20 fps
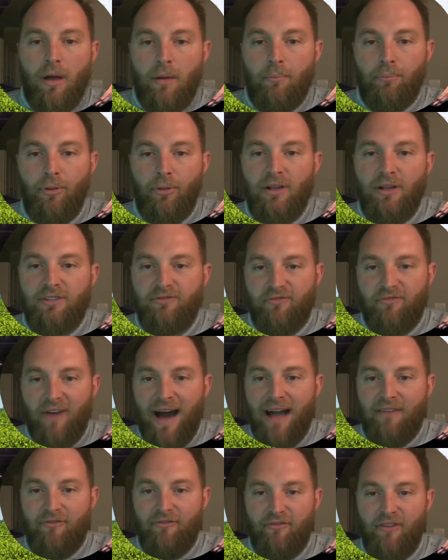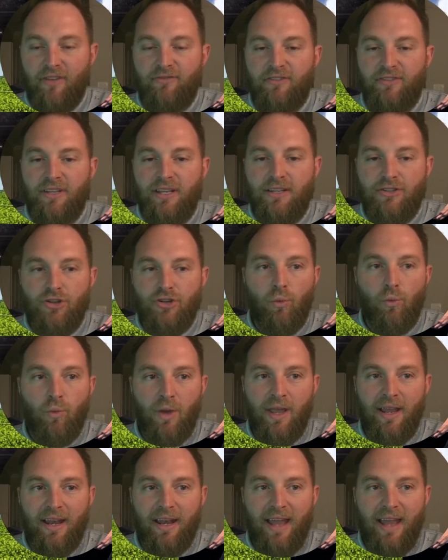plus 550 to
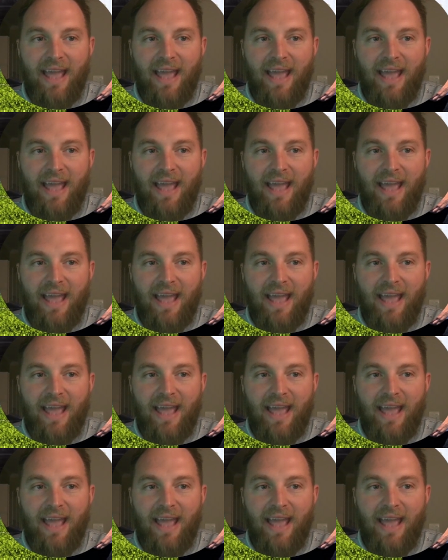win